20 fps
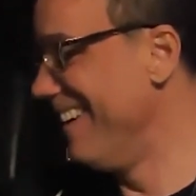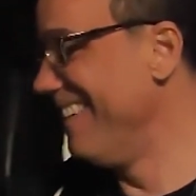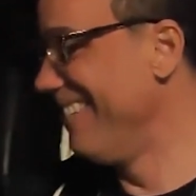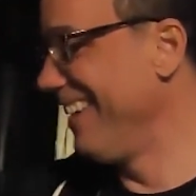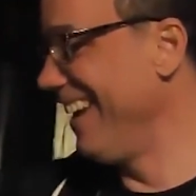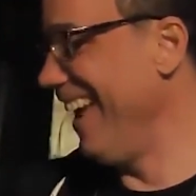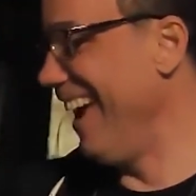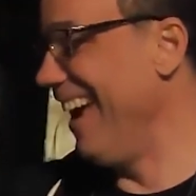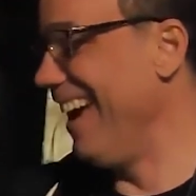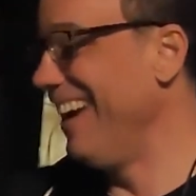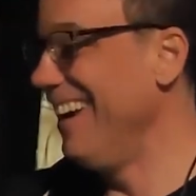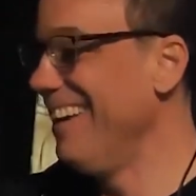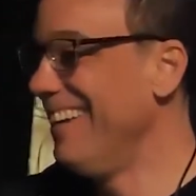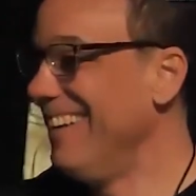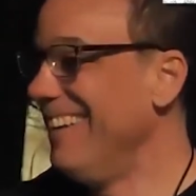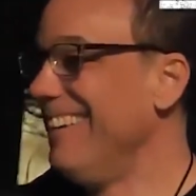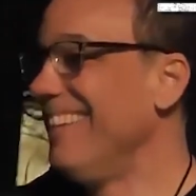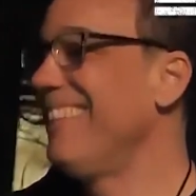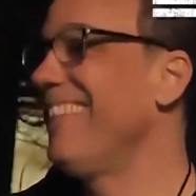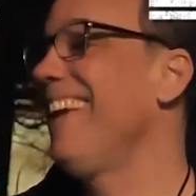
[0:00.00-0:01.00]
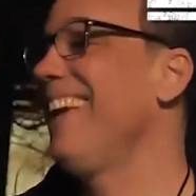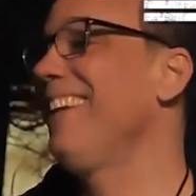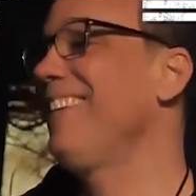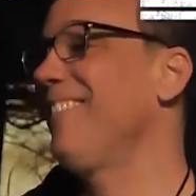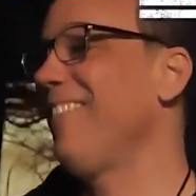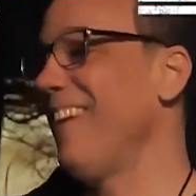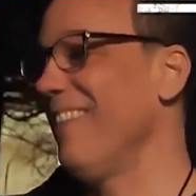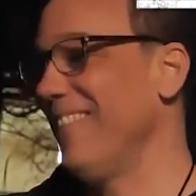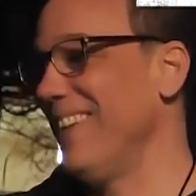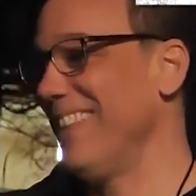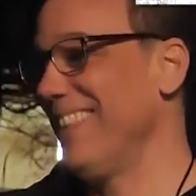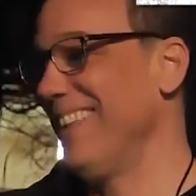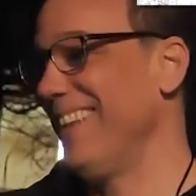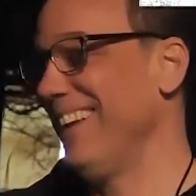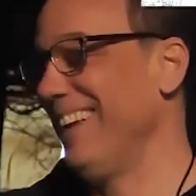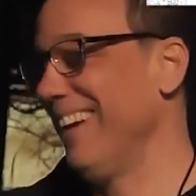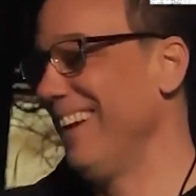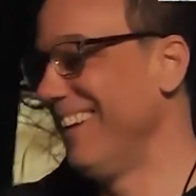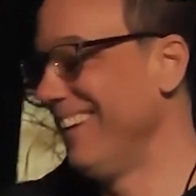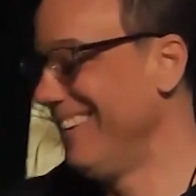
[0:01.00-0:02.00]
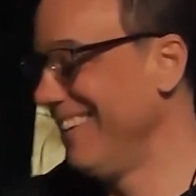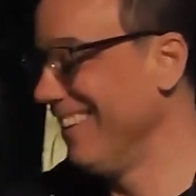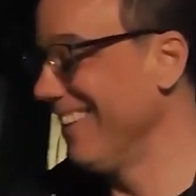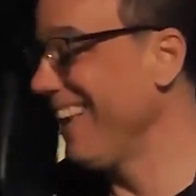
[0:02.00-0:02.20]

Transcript: Okay. Thanks for everything, guys.